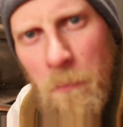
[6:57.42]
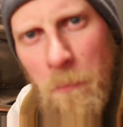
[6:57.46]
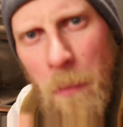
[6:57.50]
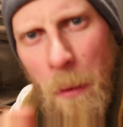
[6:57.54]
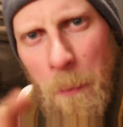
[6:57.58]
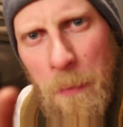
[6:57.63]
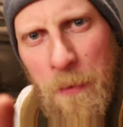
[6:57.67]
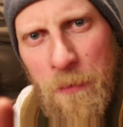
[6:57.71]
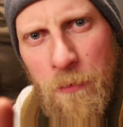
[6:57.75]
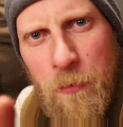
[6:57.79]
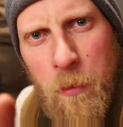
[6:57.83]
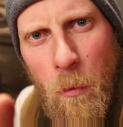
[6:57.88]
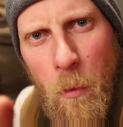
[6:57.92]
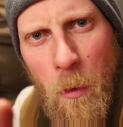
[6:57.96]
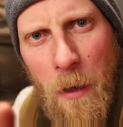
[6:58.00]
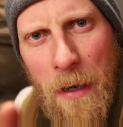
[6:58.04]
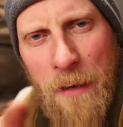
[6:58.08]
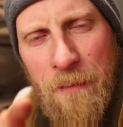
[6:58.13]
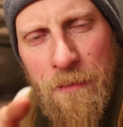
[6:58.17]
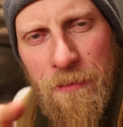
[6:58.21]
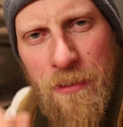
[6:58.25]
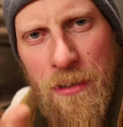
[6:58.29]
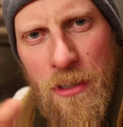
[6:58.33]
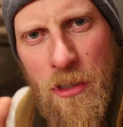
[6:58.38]
But before
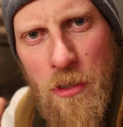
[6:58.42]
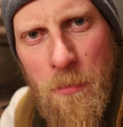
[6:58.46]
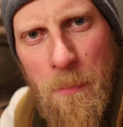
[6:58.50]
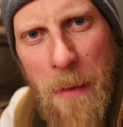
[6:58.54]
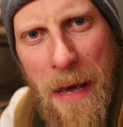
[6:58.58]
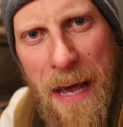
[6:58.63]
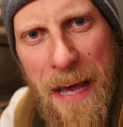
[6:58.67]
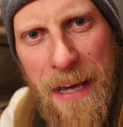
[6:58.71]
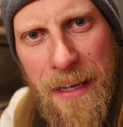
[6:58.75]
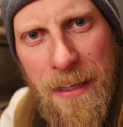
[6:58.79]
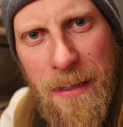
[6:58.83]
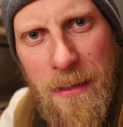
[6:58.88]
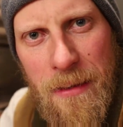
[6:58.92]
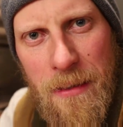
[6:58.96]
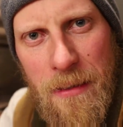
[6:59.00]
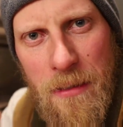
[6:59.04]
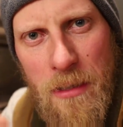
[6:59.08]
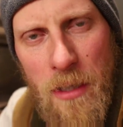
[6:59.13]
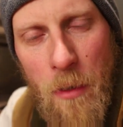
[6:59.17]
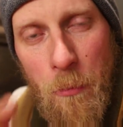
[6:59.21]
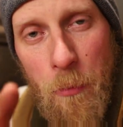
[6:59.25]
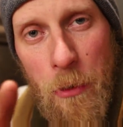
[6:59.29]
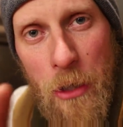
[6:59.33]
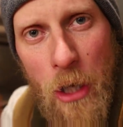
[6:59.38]
I finish packing
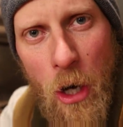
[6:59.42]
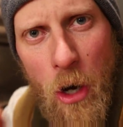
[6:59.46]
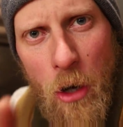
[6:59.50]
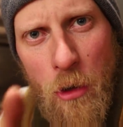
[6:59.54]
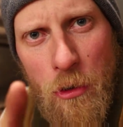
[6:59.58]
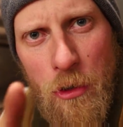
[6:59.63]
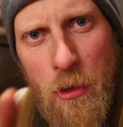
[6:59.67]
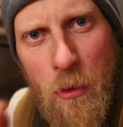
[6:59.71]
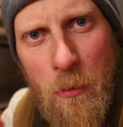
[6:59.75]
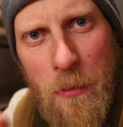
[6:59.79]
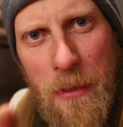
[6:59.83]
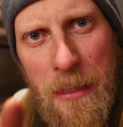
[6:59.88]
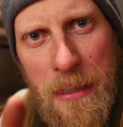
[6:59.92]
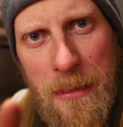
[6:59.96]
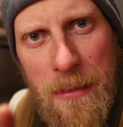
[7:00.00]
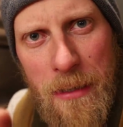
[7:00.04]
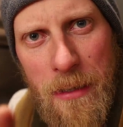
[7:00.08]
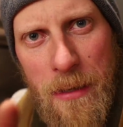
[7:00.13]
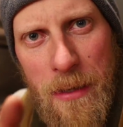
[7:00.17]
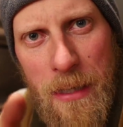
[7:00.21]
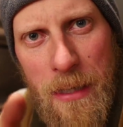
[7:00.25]
this up, we also need to